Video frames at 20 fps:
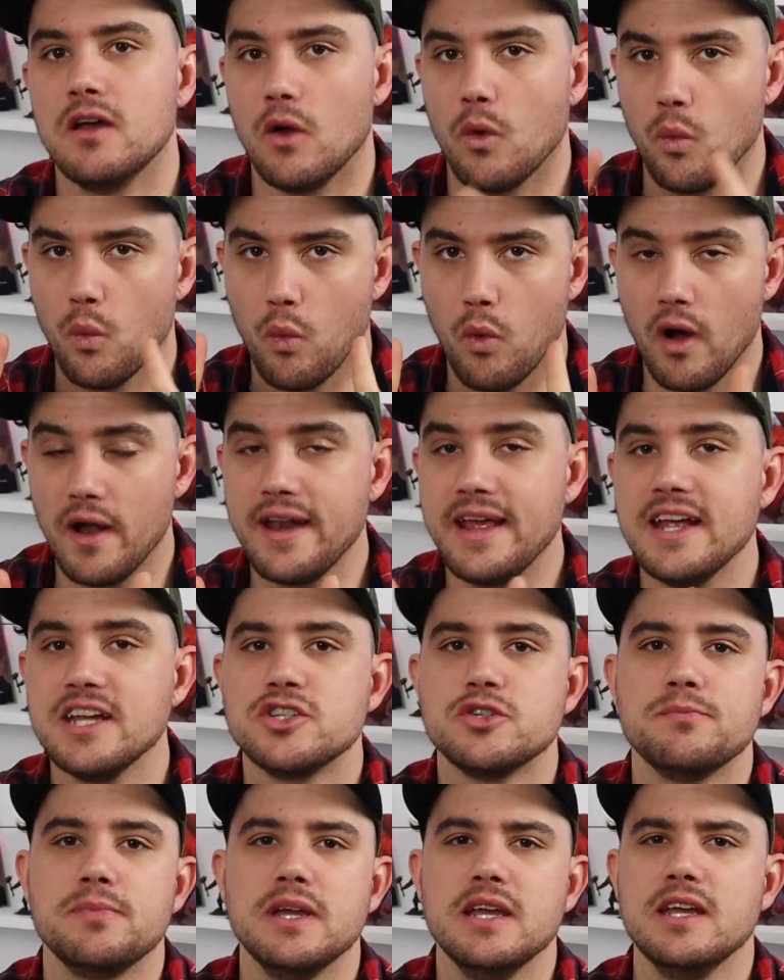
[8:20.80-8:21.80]
1
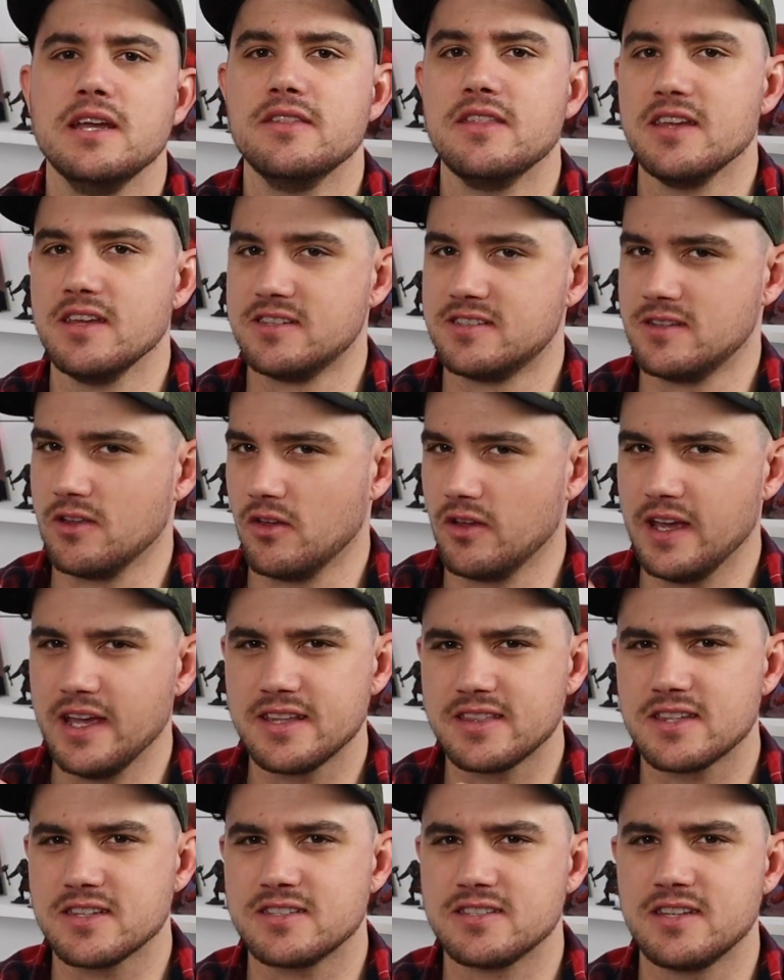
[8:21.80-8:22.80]
HP, they still
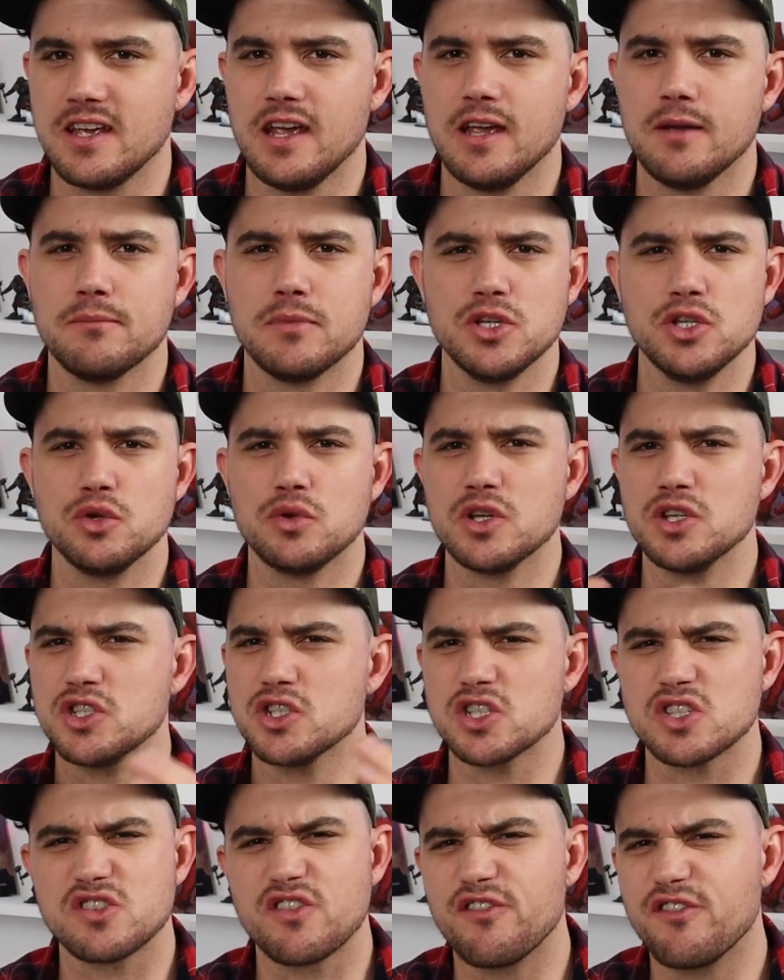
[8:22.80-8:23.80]
hit the same, but you can
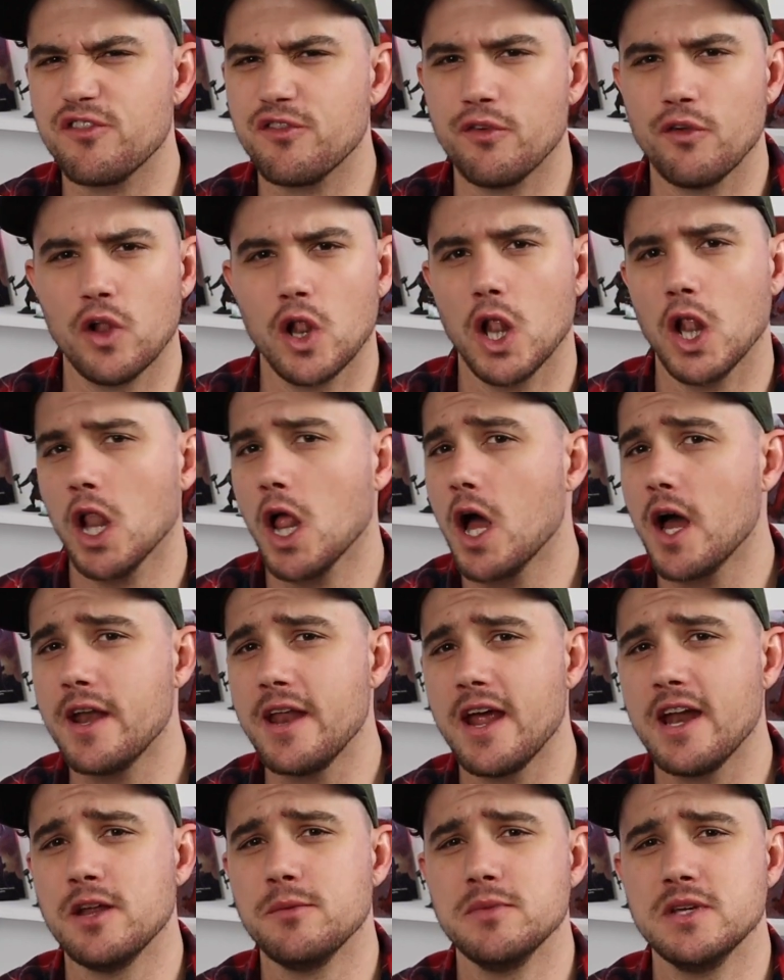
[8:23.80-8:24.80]
just flood
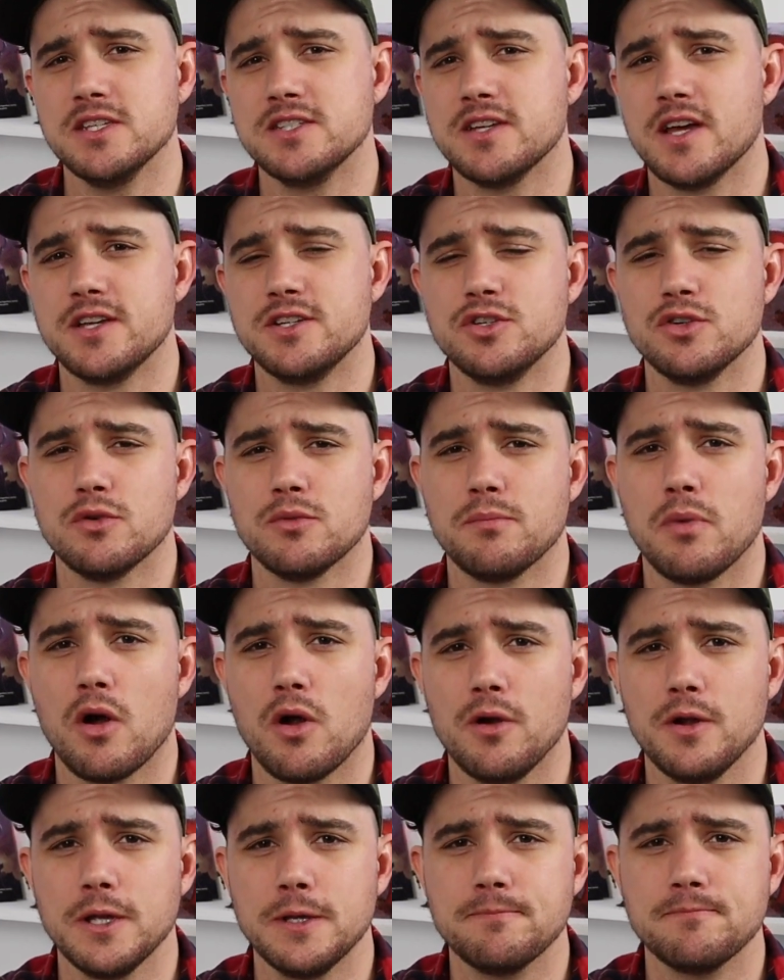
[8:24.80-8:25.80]
enemies at your
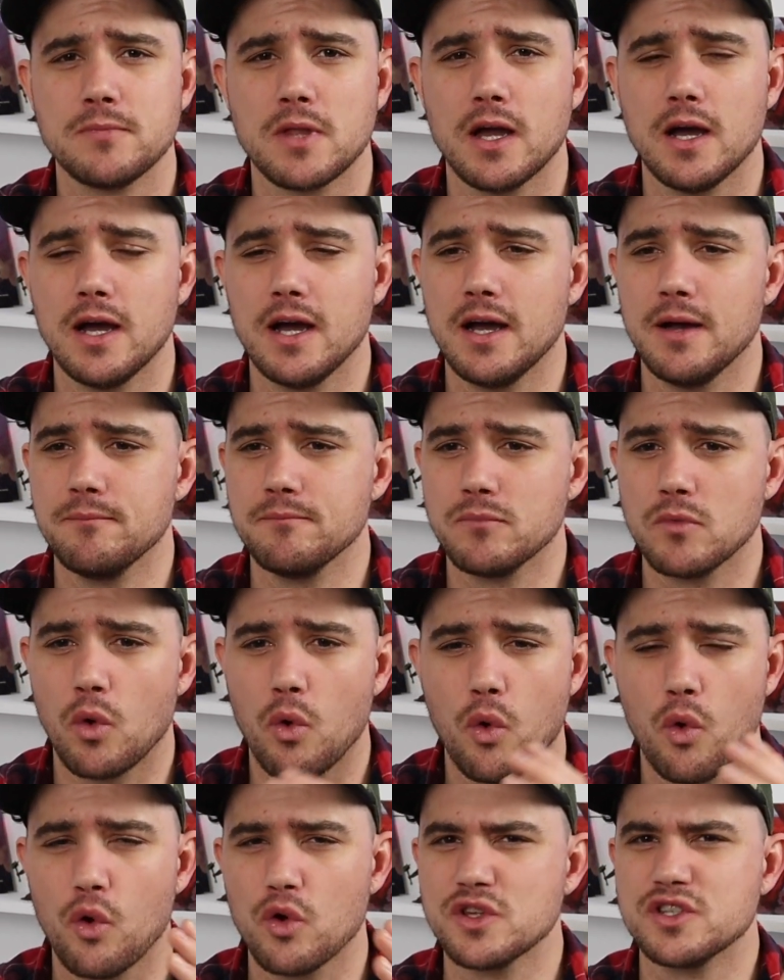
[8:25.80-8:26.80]
party.
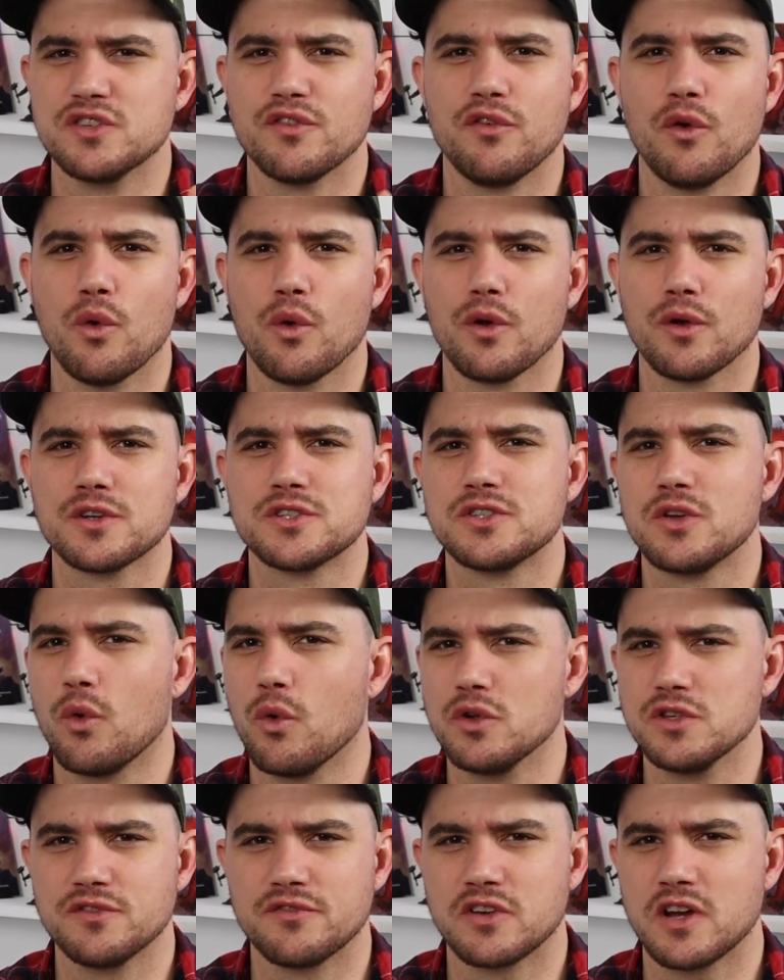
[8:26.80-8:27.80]
Hordes of orcs,
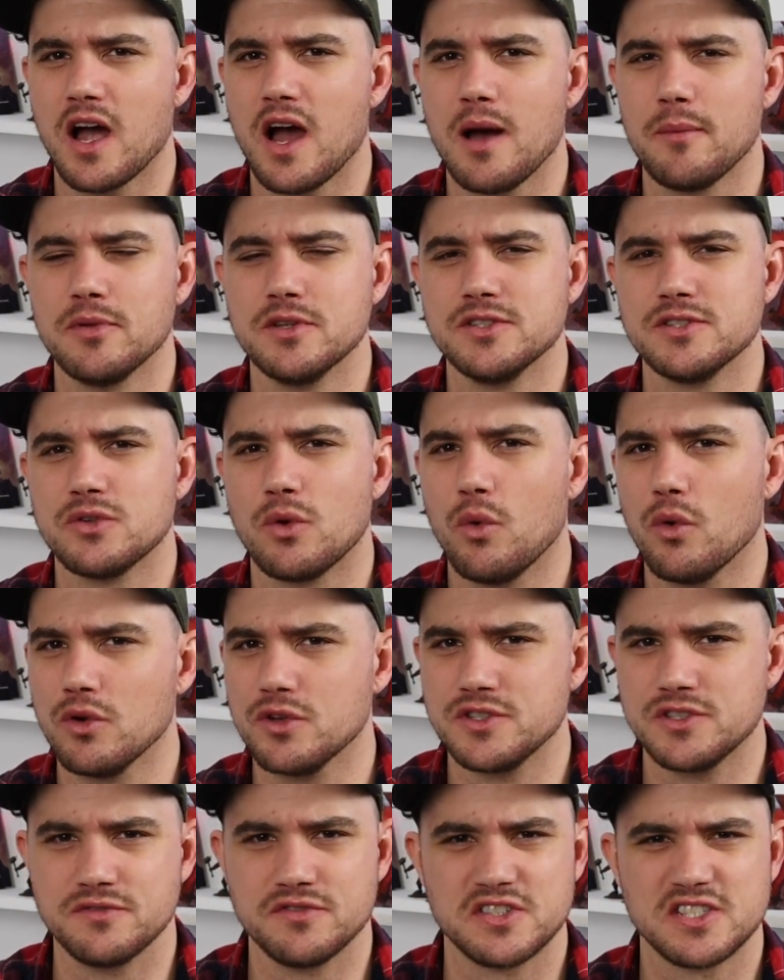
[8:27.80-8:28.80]
hordes of goblins,
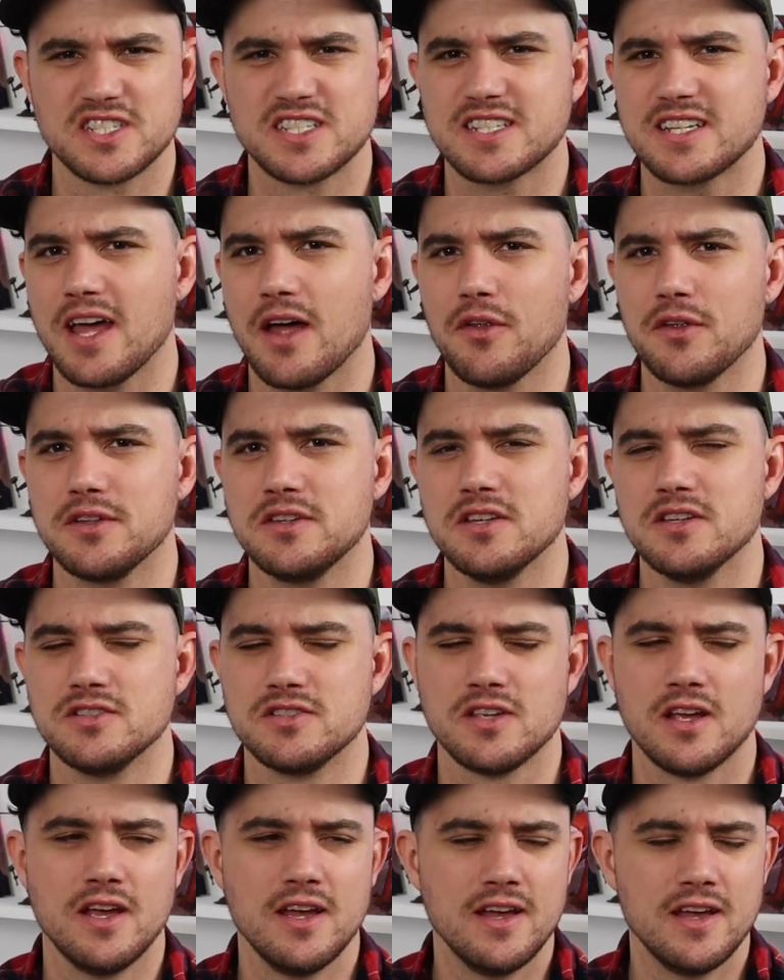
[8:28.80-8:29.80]
hordes of
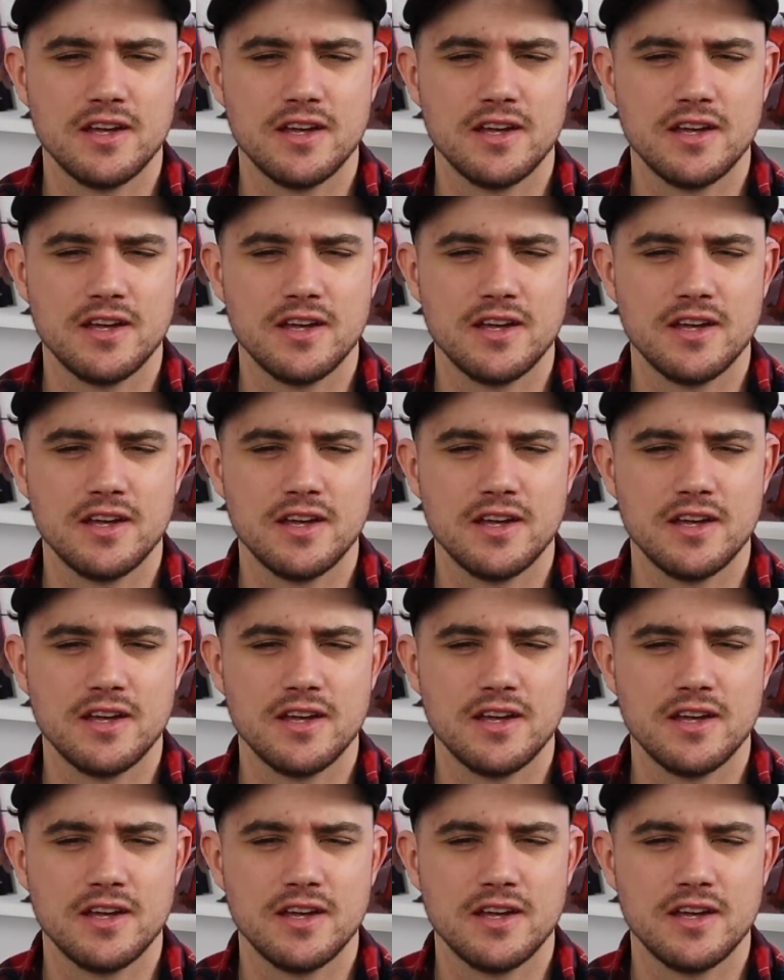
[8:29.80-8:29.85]
skeletons.